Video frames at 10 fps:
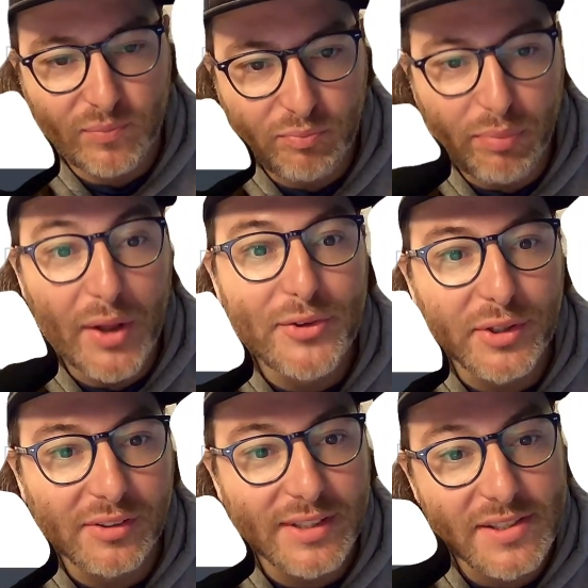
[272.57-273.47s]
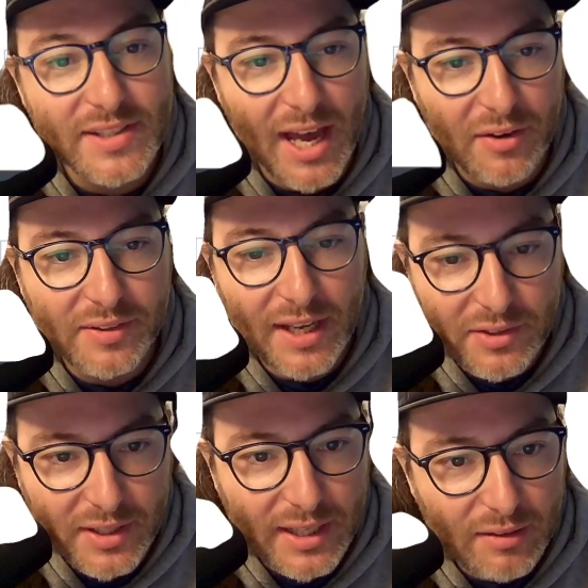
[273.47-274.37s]
bundle discount that you
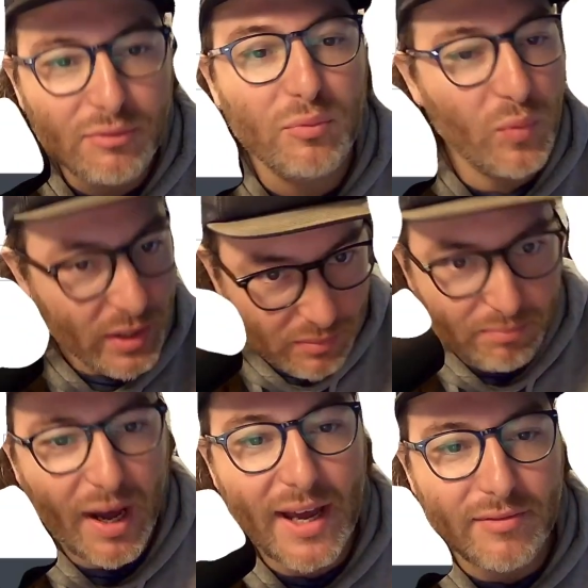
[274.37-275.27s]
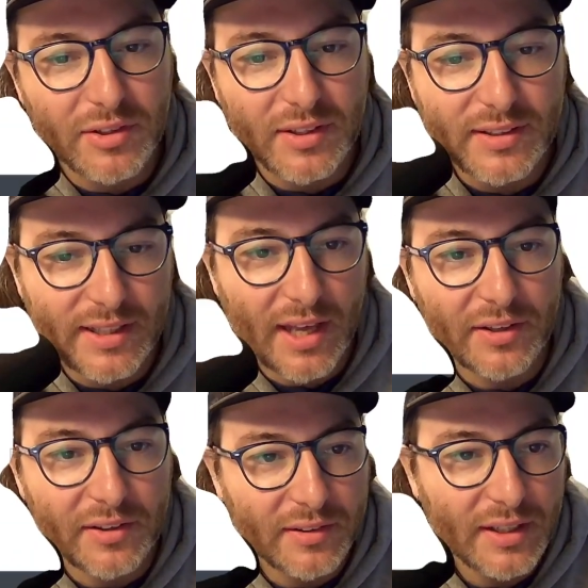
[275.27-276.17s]
get when you buy everything
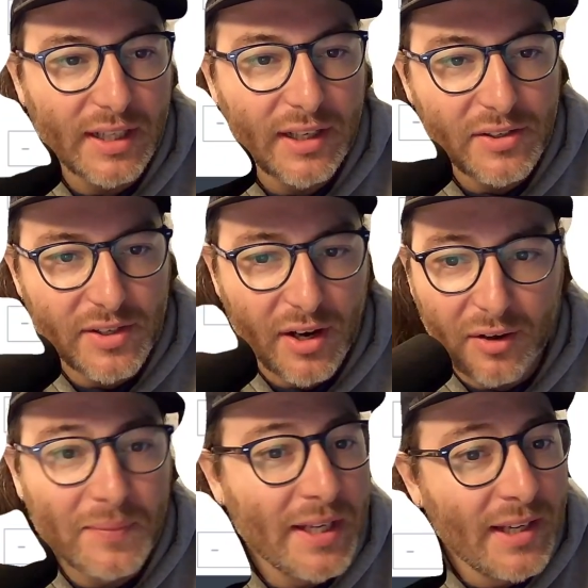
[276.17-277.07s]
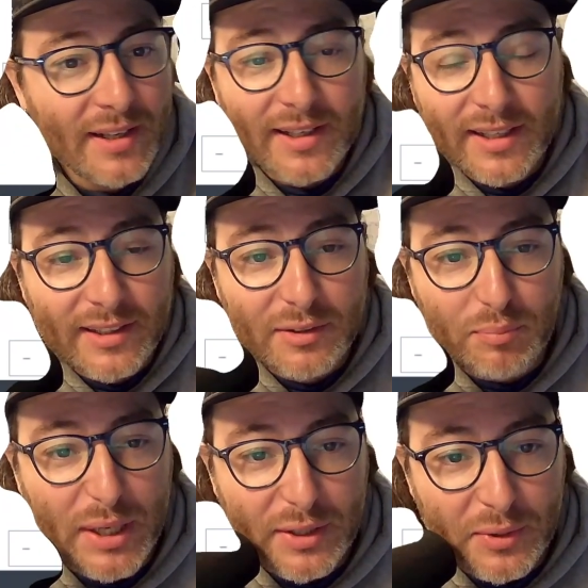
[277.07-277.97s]
together. So
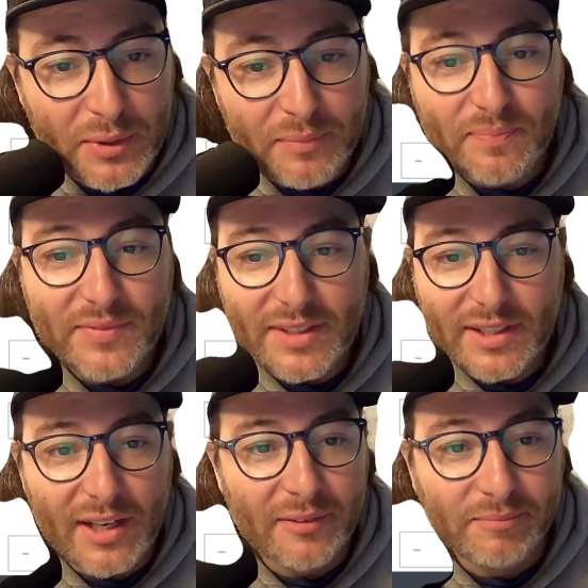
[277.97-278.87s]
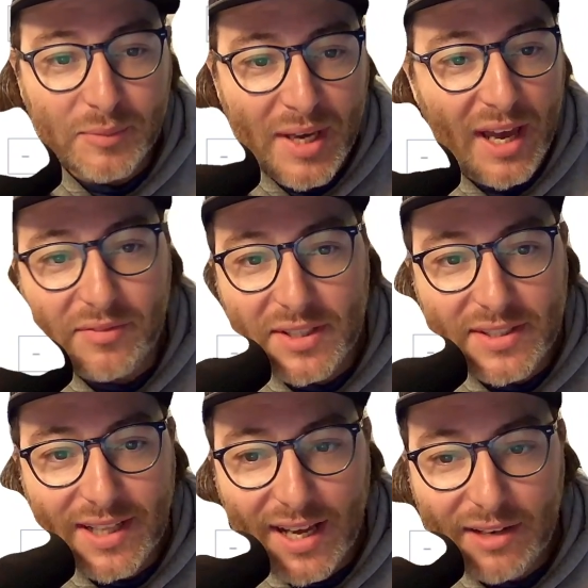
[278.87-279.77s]
pretty cool. We have this
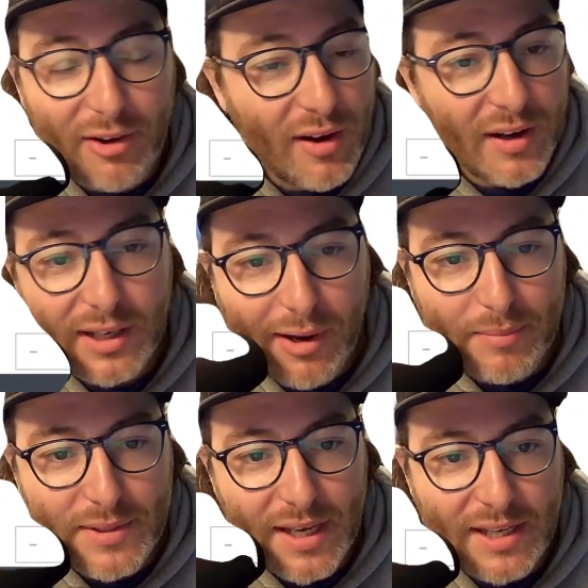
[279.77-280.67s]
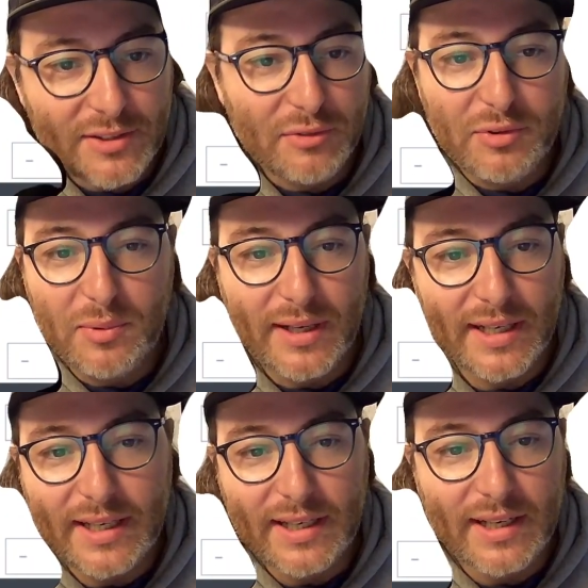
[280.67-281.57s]
live on our website. So if you want to
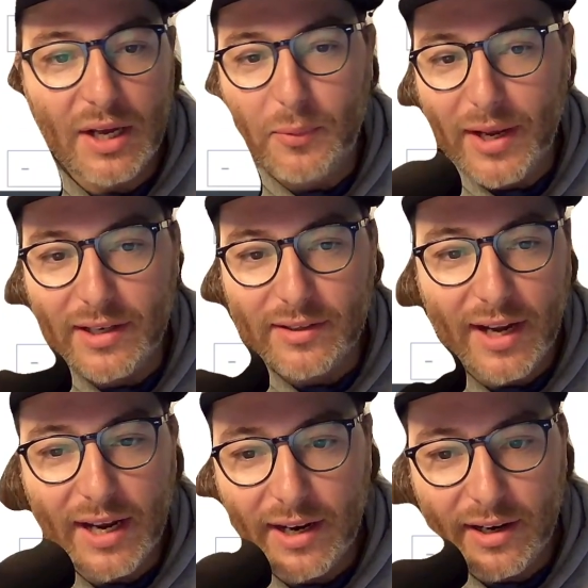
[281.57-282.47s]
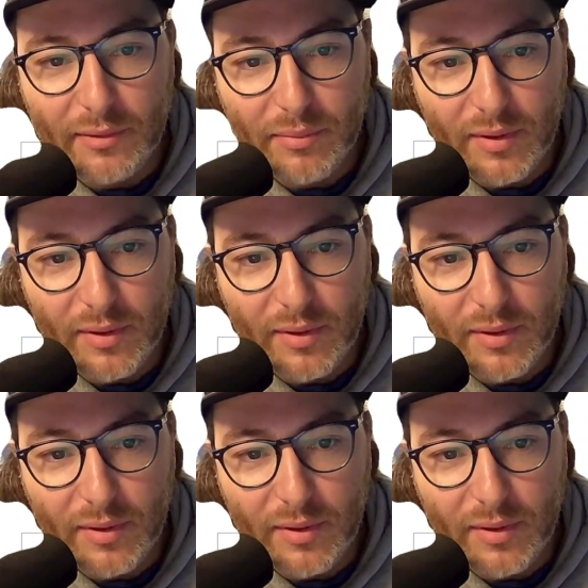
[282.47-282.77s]
get a regular Air